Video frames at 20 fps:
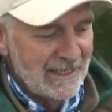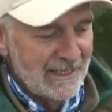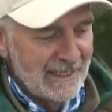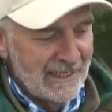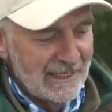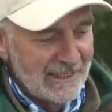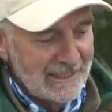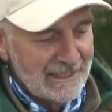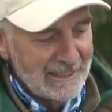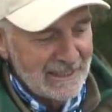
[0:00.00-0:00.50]

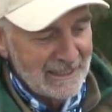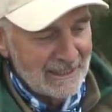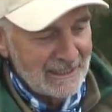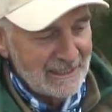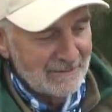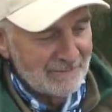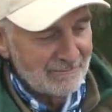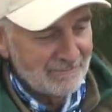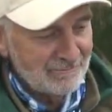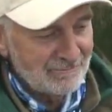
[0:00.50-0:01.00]
and
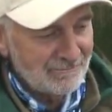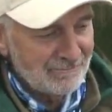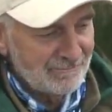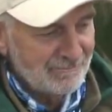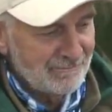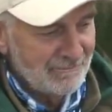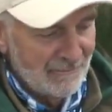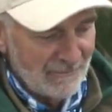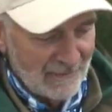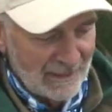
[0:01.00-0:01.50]

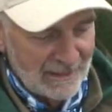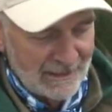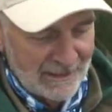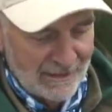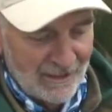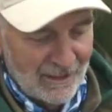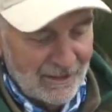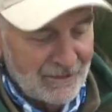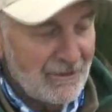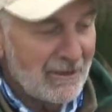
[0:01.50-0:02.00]

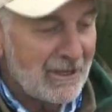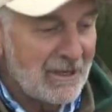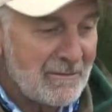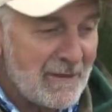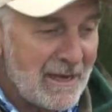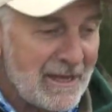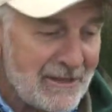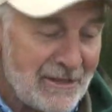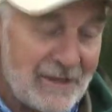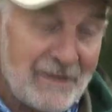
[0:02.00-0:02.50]
I'd
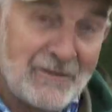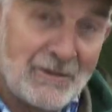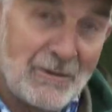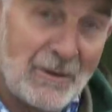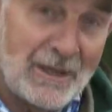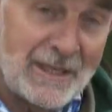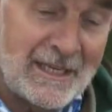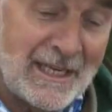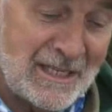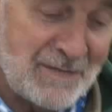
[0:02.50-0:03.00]
recommend that if you
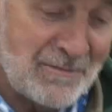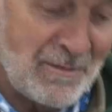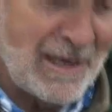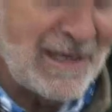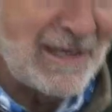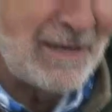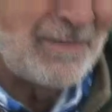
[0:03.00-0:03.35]
want to catch plenty